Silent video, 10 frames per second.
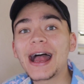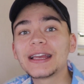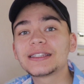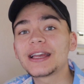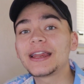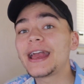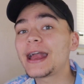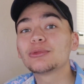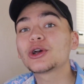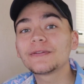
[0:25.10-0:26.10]
I said,
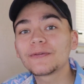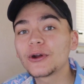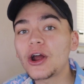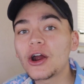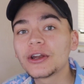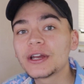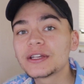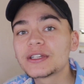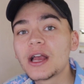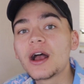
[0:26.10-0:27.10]
hey, I'm looking for an
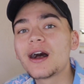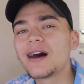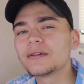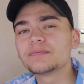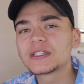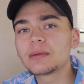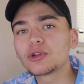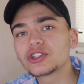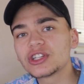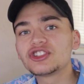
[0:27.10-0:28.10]
artist
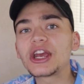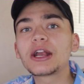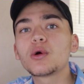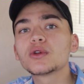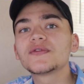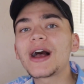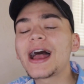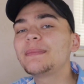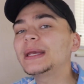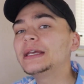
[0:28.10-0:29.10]
similar to J. Cole's
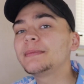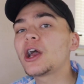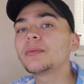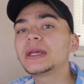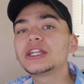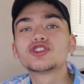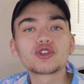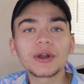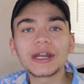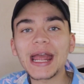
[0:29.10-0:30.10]
vibe. Email me,
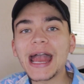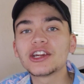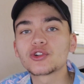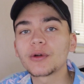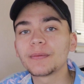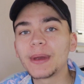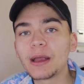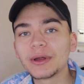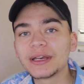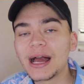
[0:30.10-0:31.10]

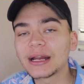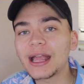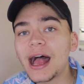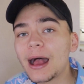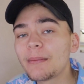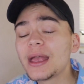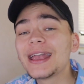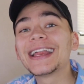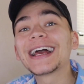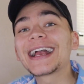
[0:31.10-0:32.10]
jordan@jordanbaywood.com.
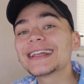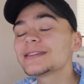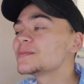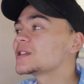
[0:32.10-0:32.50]
And I got some